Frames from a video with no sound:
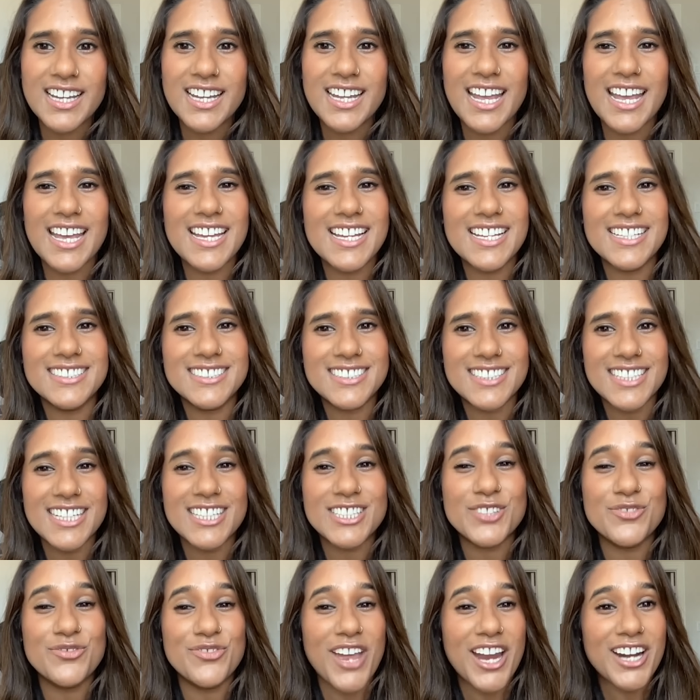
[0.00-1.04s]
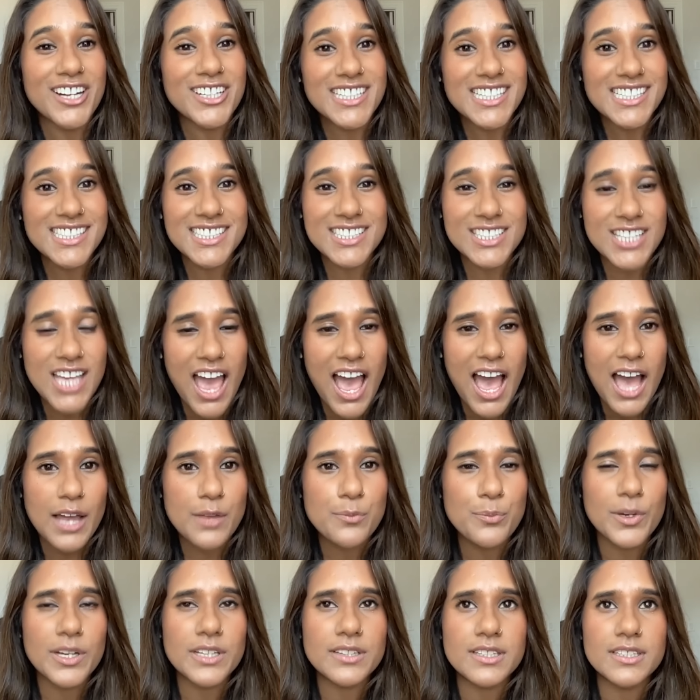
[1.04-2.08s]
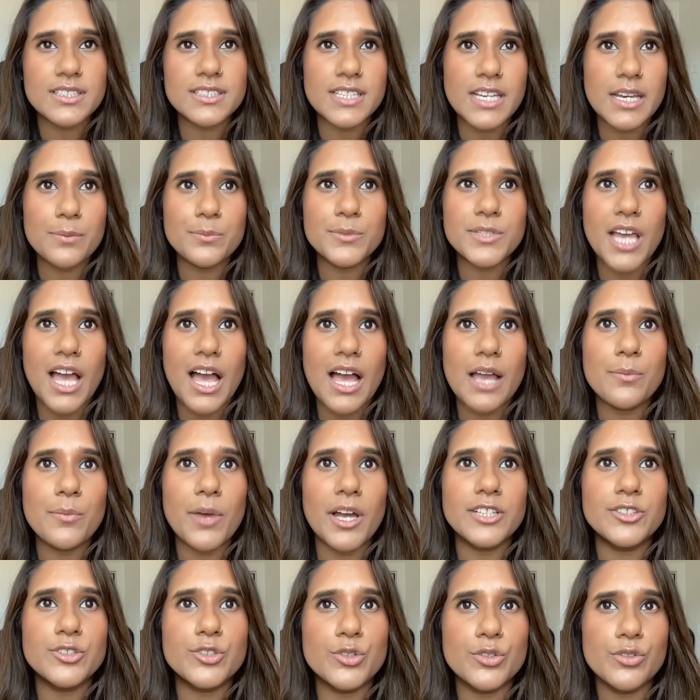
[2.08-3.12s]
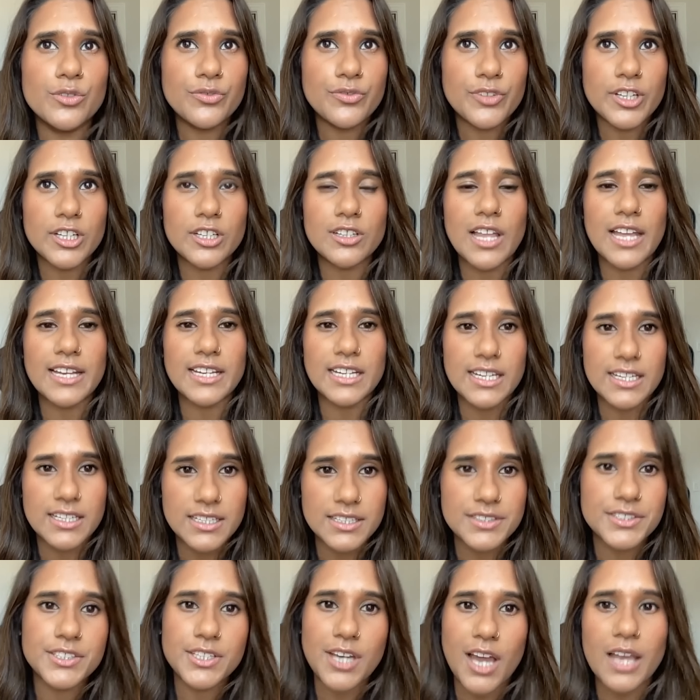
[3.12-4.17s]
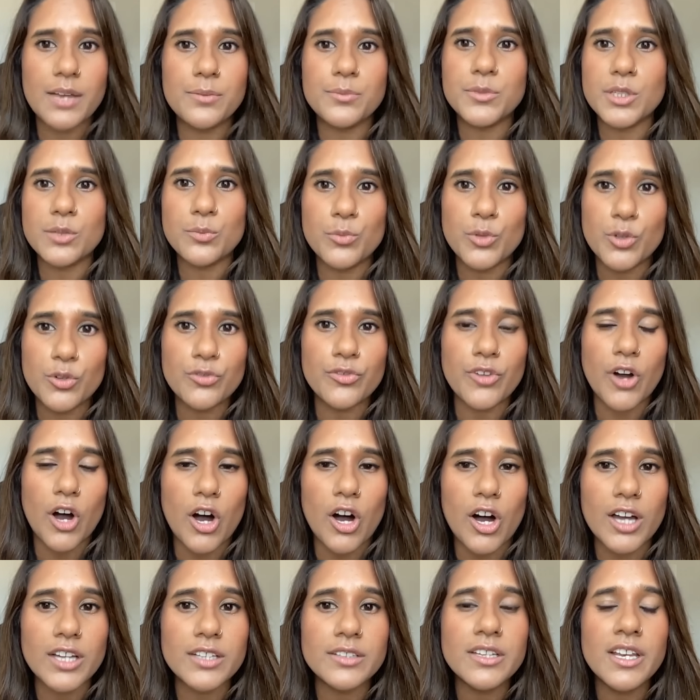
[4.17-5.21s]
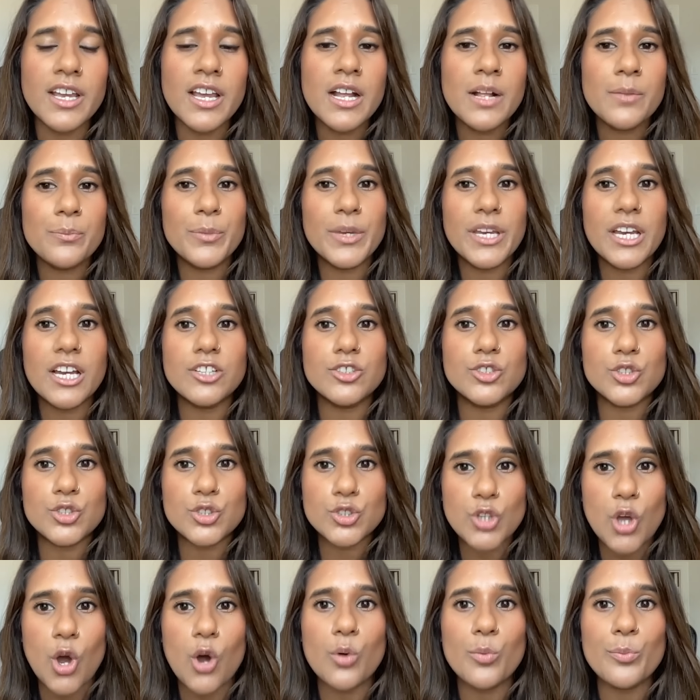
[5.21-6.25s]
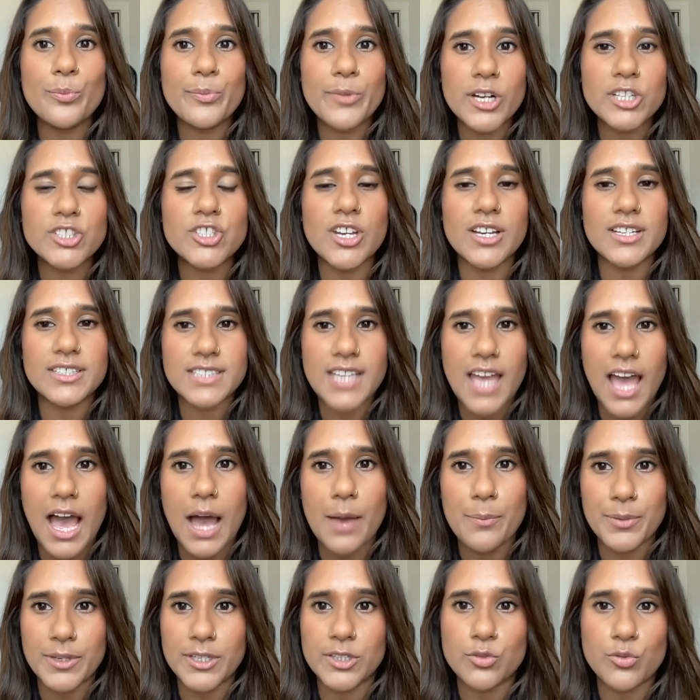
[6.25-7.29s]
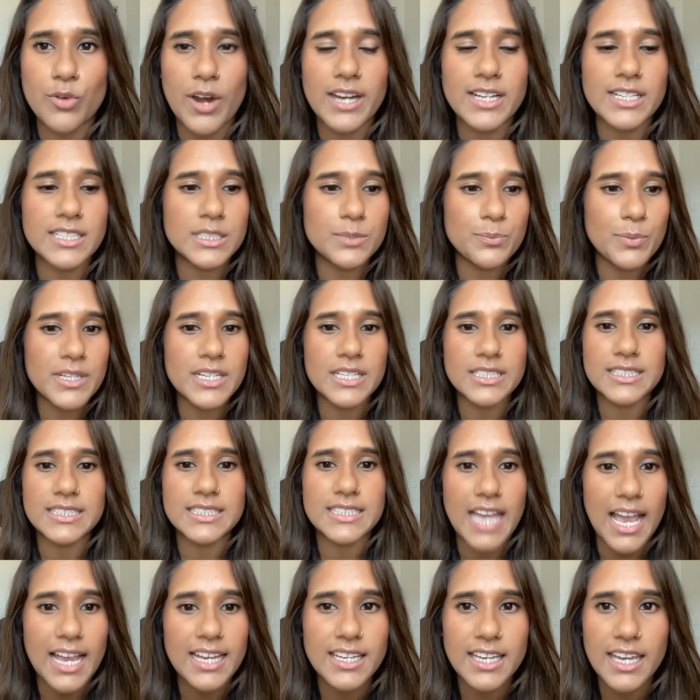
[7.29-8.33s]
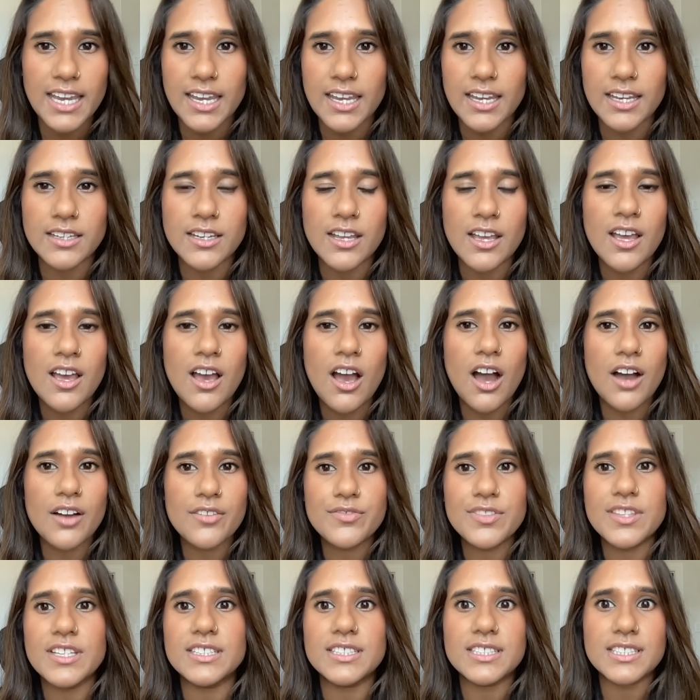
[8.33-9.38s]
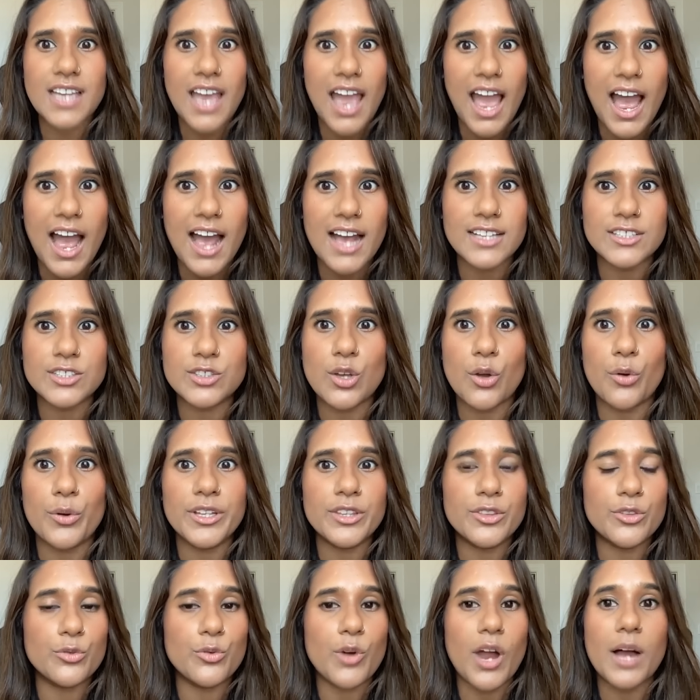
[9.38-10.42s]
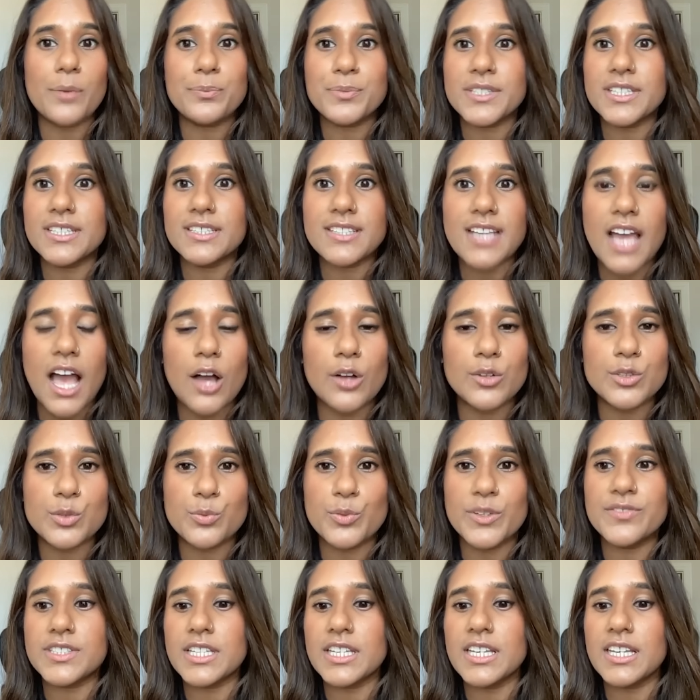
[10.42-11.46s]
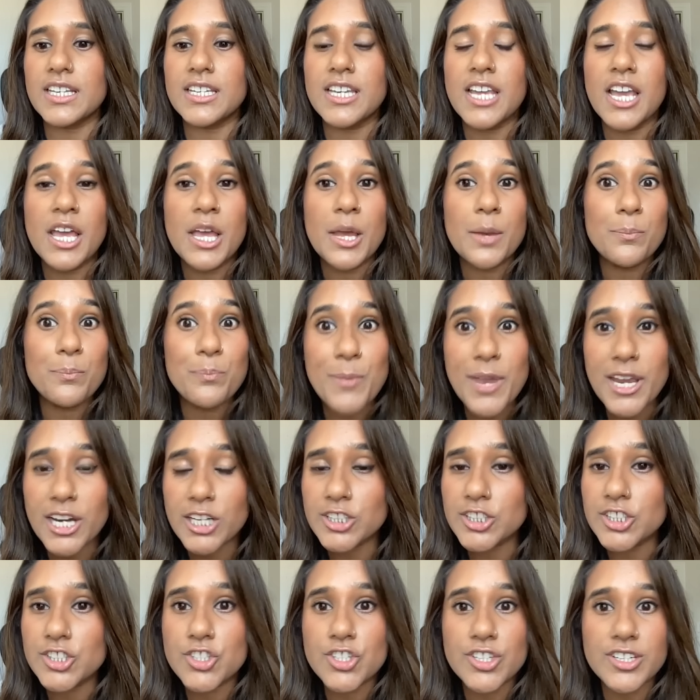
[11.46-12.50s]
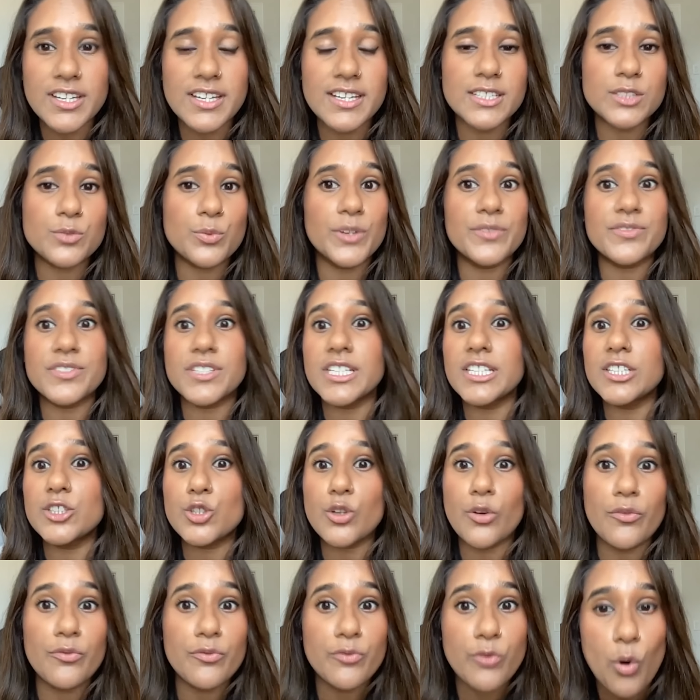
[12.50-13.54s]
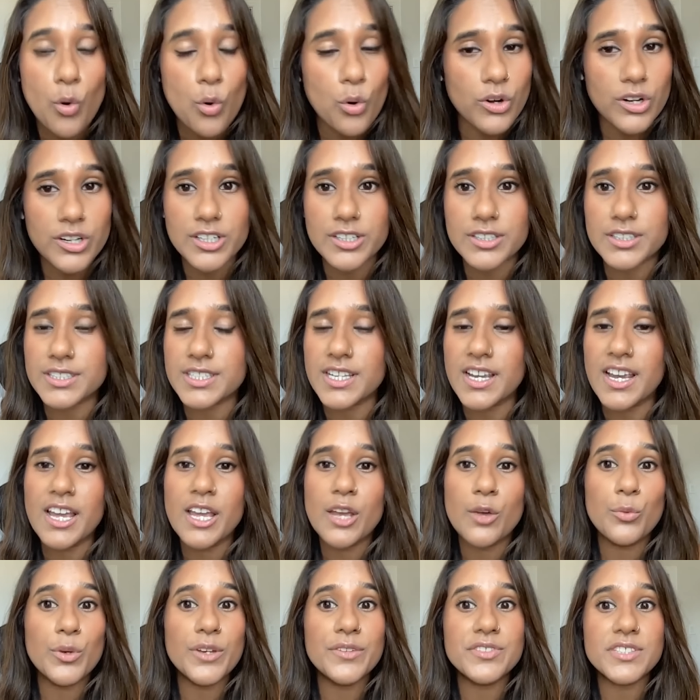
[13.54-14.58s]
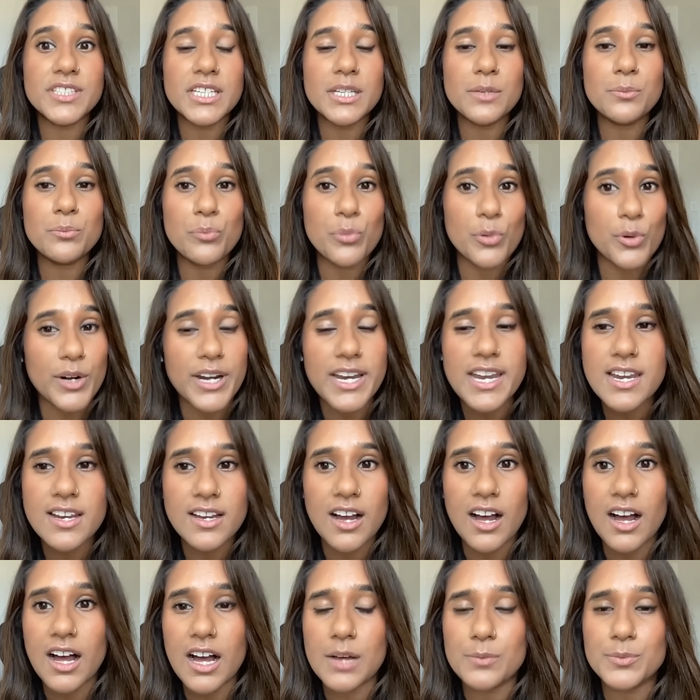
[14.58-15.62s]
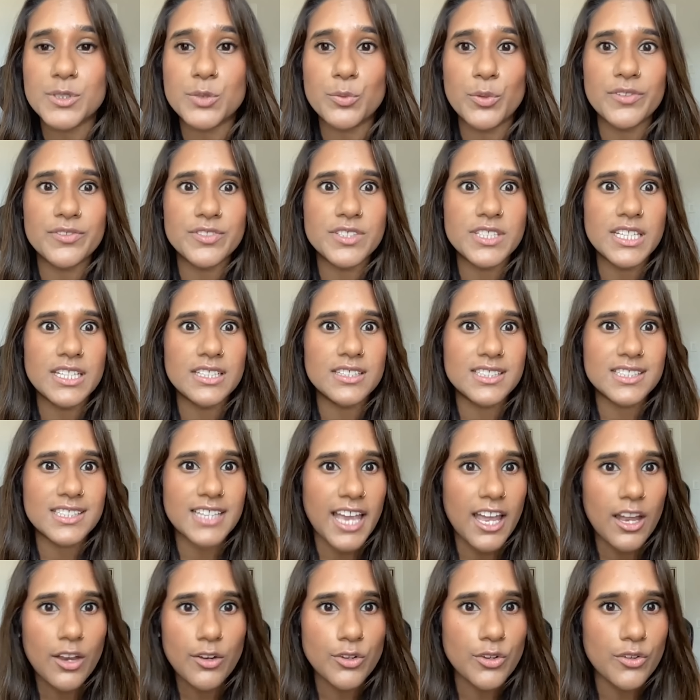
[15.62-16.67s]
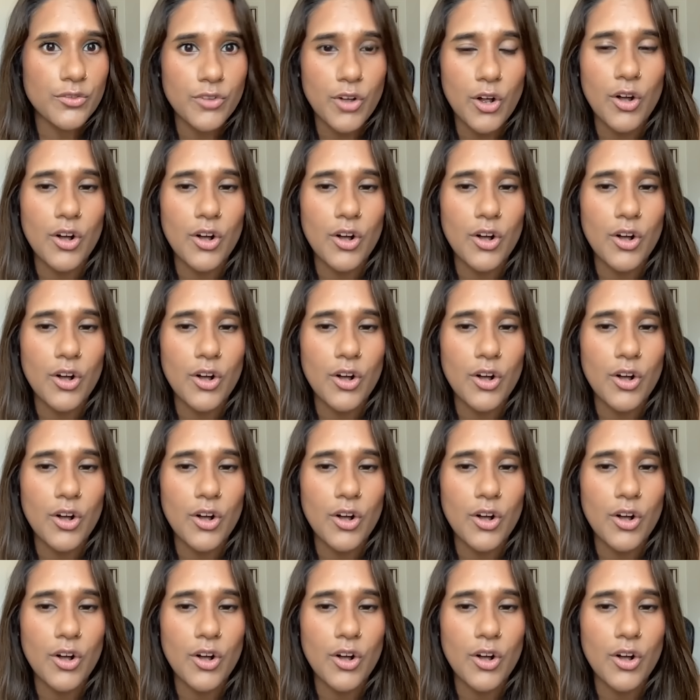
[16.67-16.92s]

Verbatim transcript: And it's very sad, but at the same time, I do feel like it is time to move on because so much has happened, right? It's been a decade of this cast going through ups and downs. We've seen marriages, we've seen divorce, we've seen breakups, we've seen scandal.